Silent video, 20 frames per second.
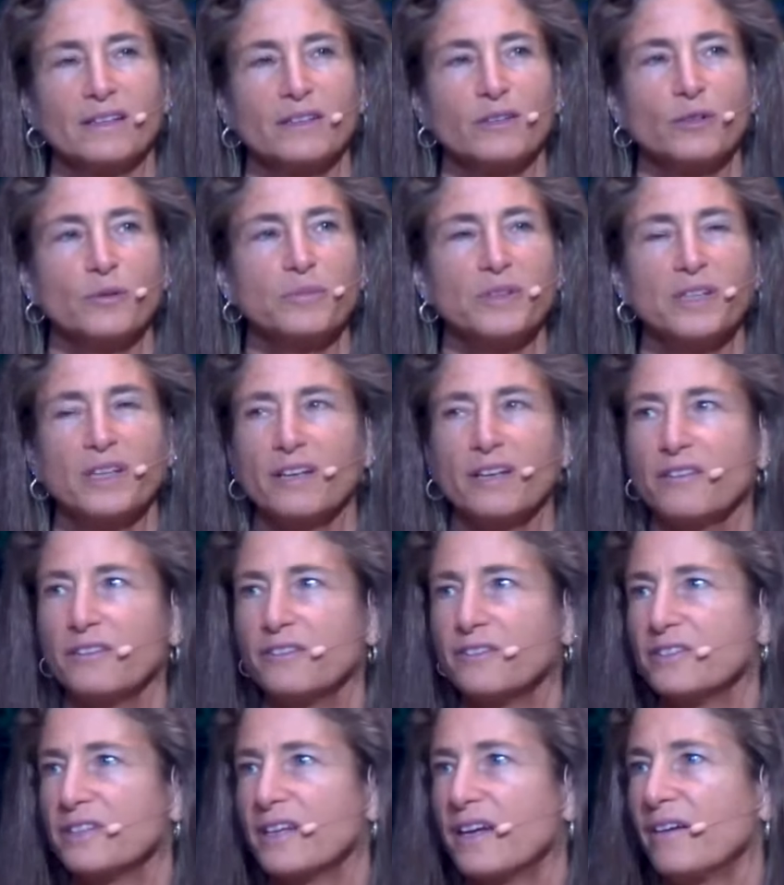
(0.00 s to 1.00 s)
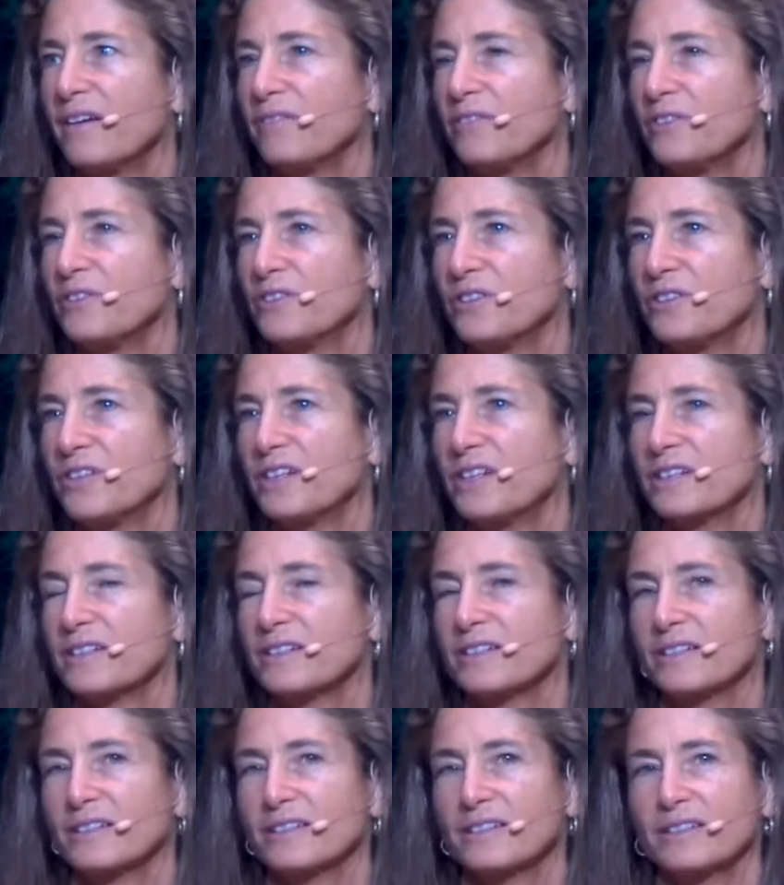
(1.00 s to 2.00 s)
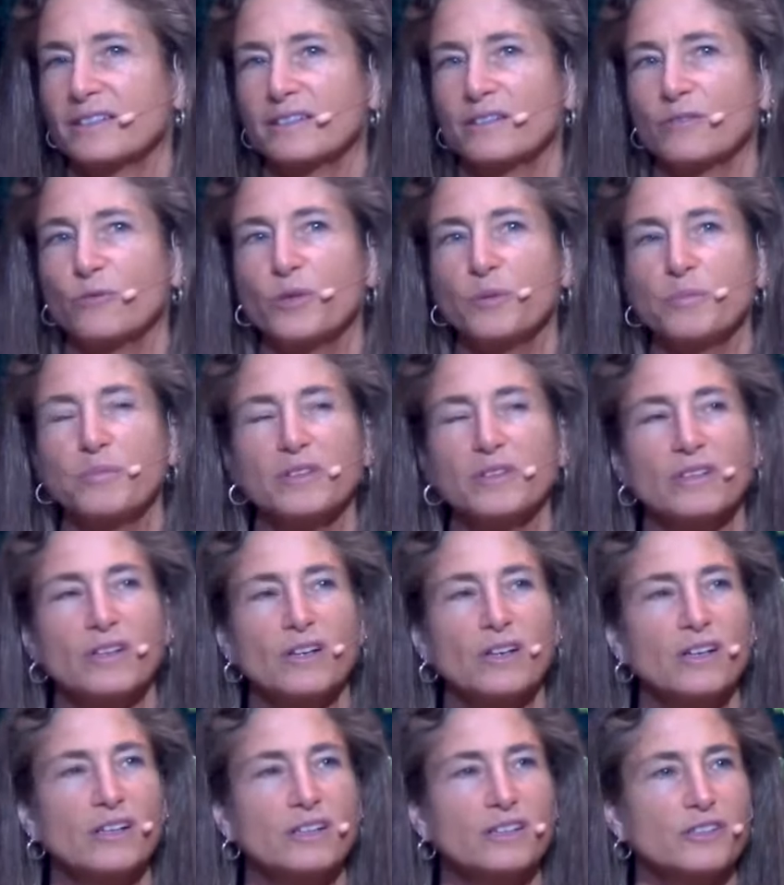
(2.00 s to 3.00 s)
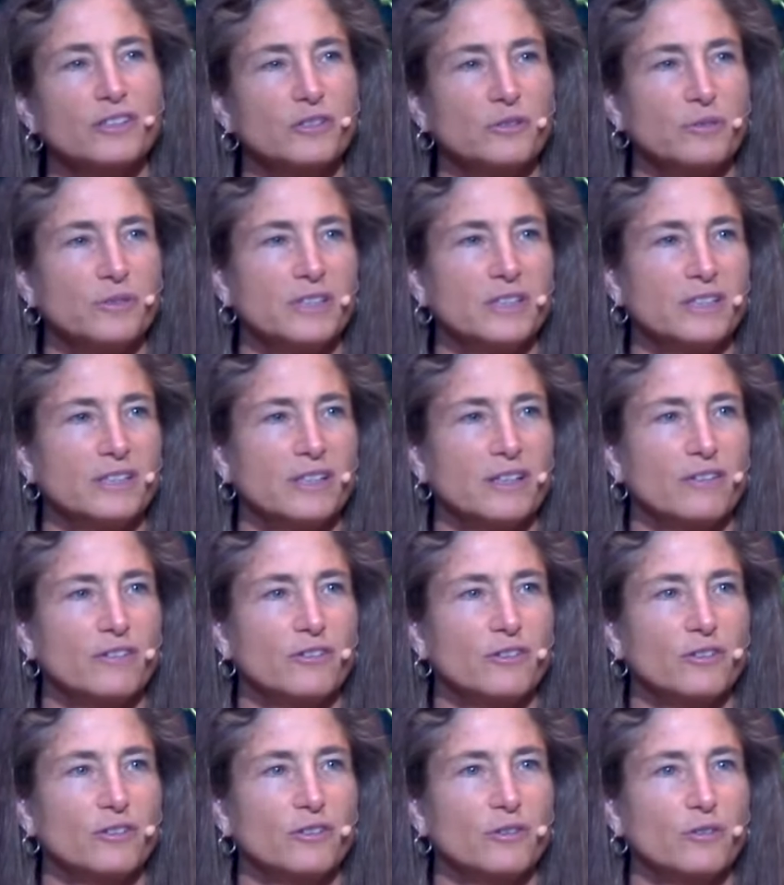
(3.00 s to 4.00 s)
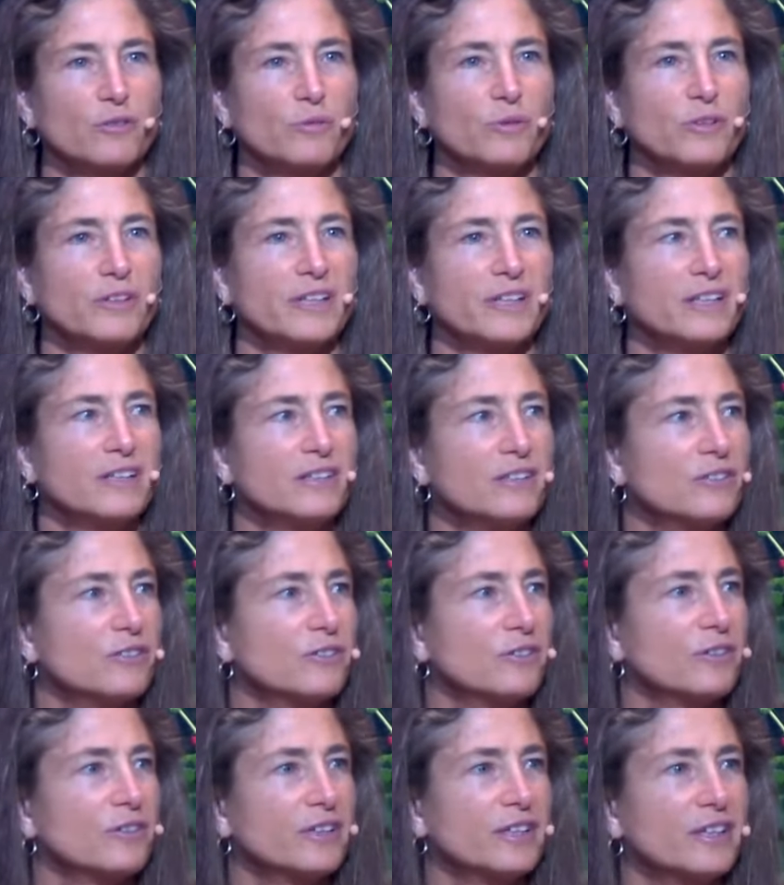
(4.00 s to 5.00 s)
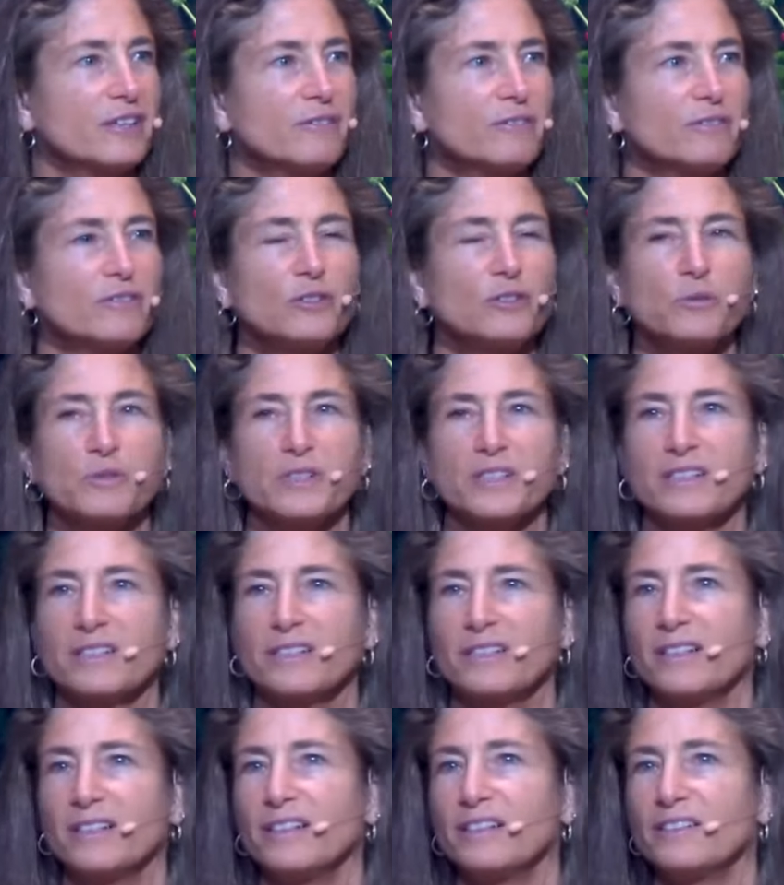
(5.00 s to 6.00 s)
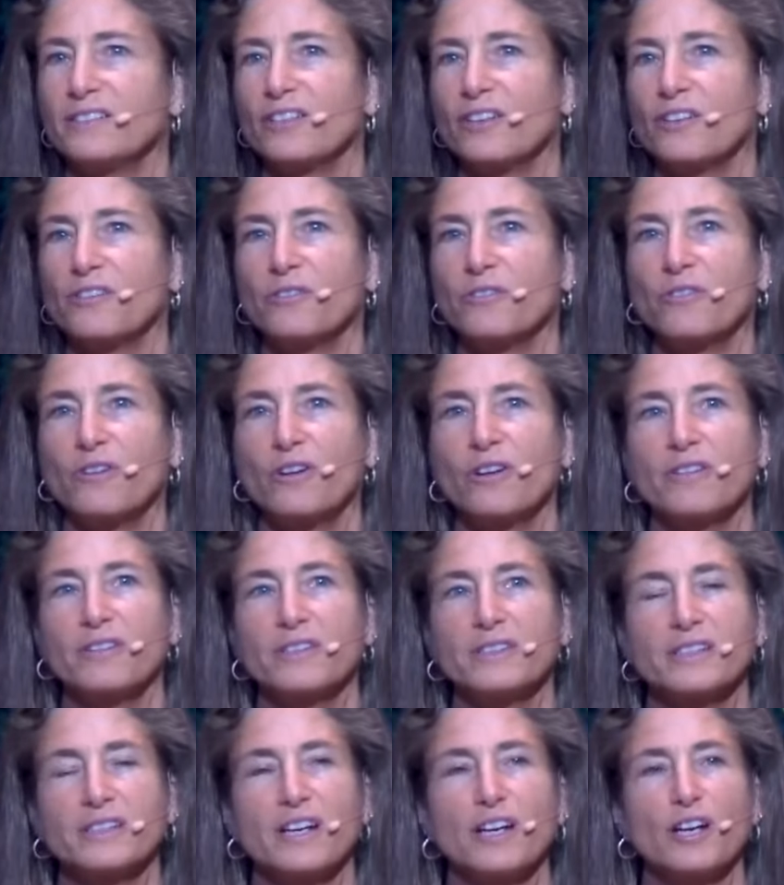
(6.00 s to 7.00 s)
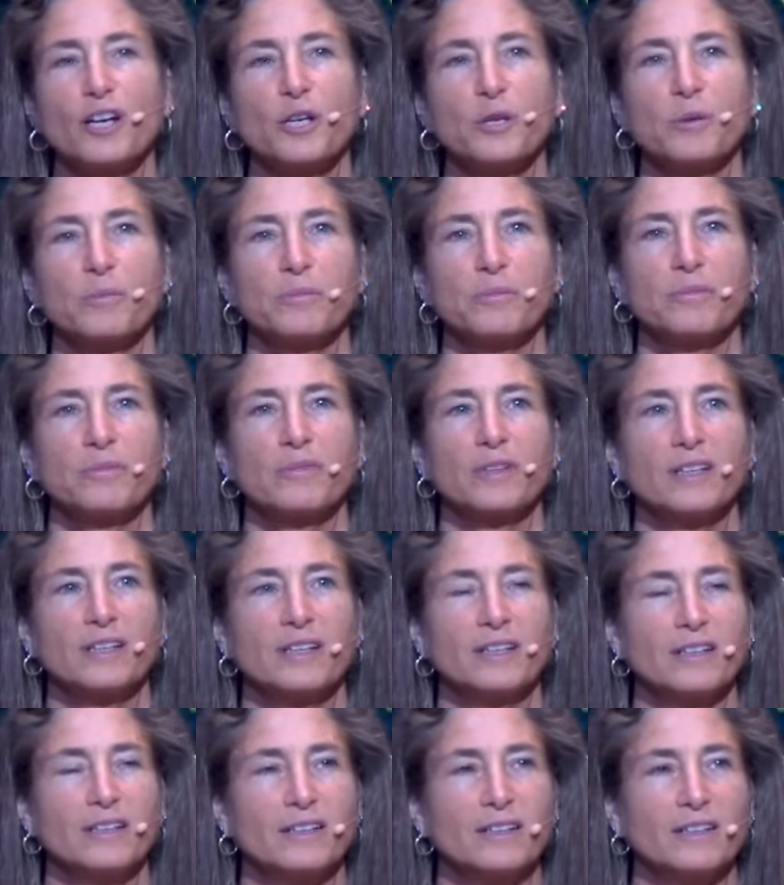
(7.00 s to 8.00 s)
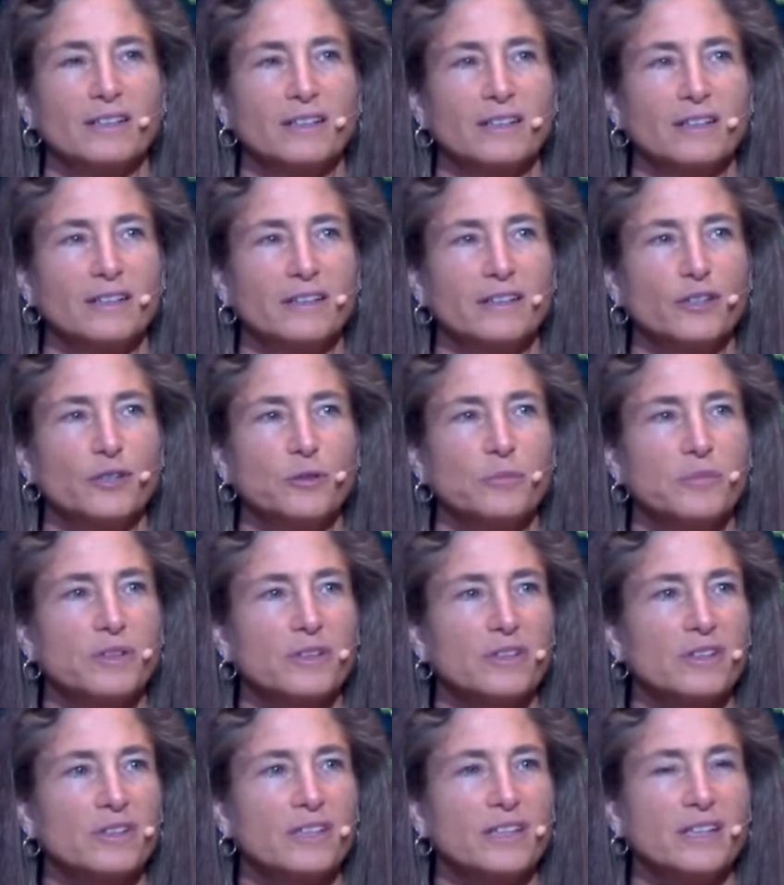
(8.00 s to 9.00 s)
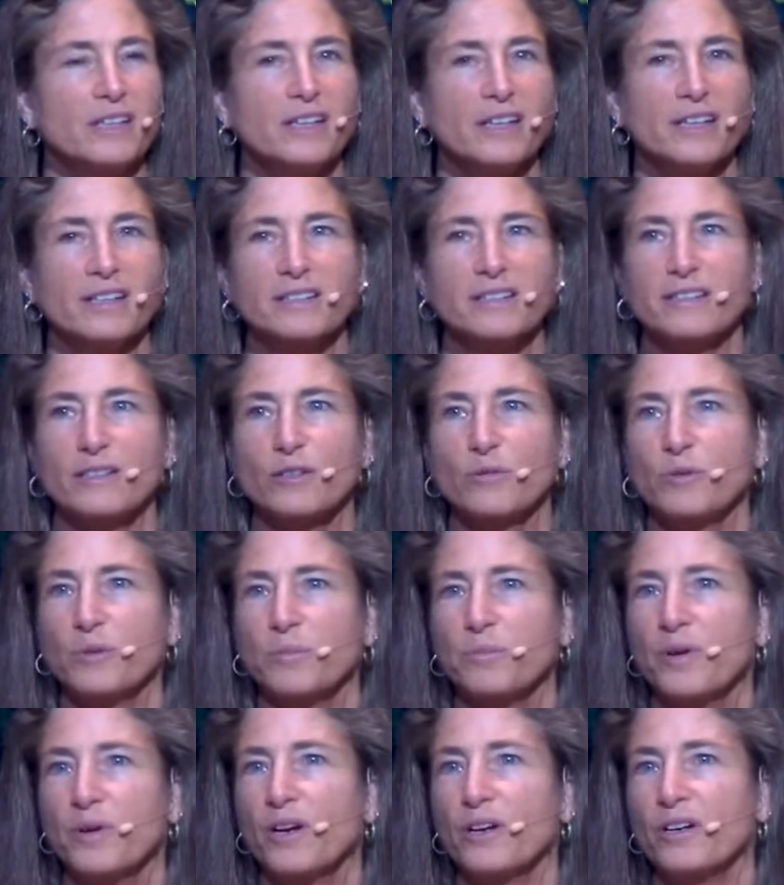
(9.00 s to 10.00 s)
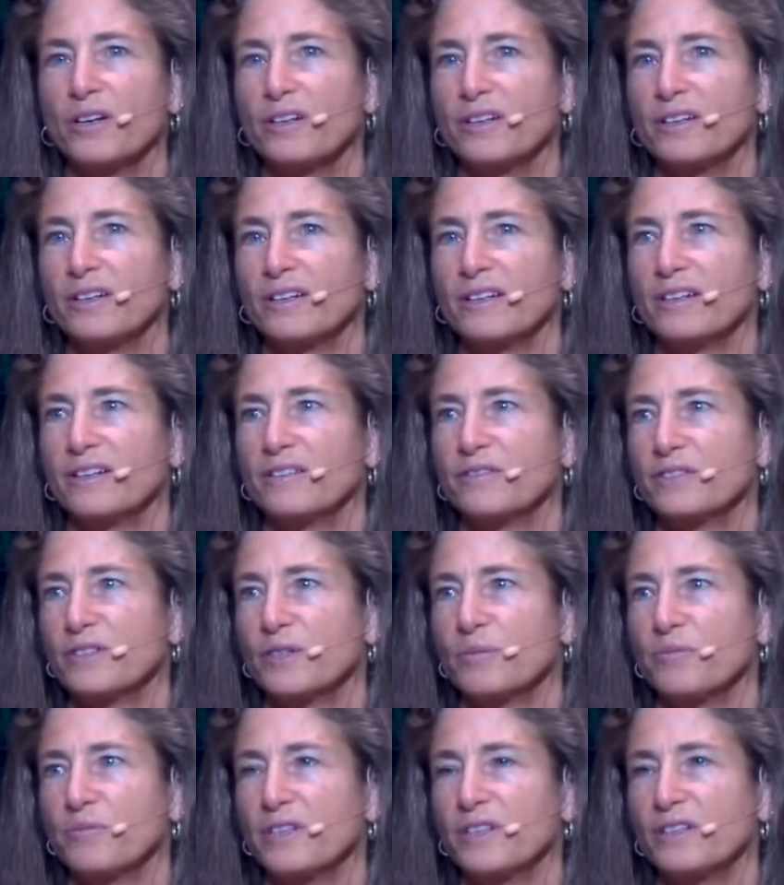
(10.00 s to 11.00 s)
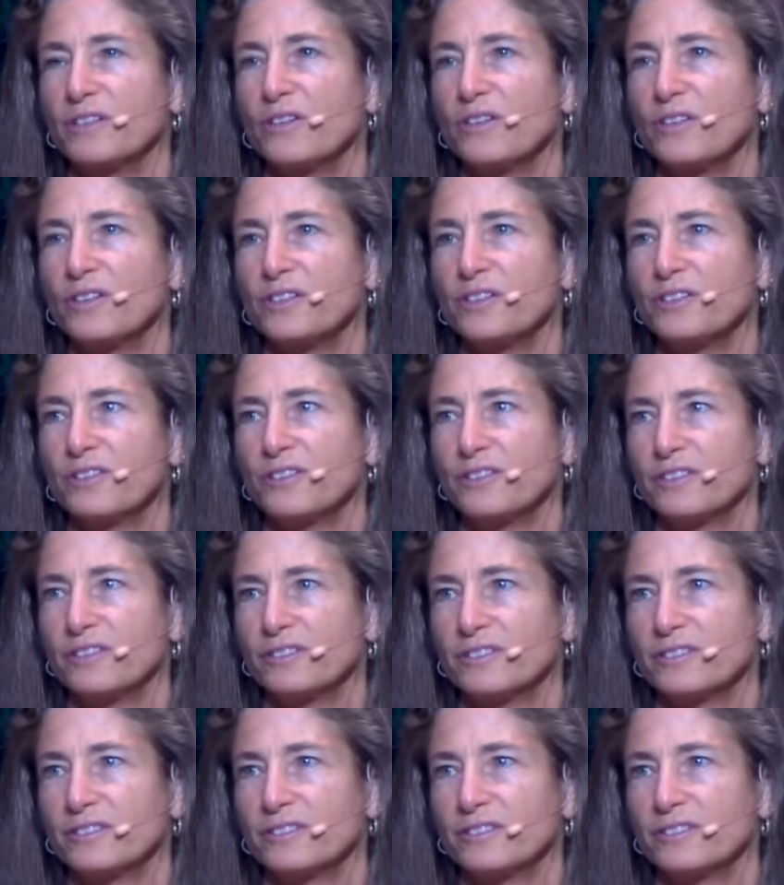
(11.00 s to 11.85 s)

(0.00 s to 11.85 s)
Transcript: There'll be others after us. We belong to each other. We're inter-influencing each other all the time. Humility gets that we're part of something larger.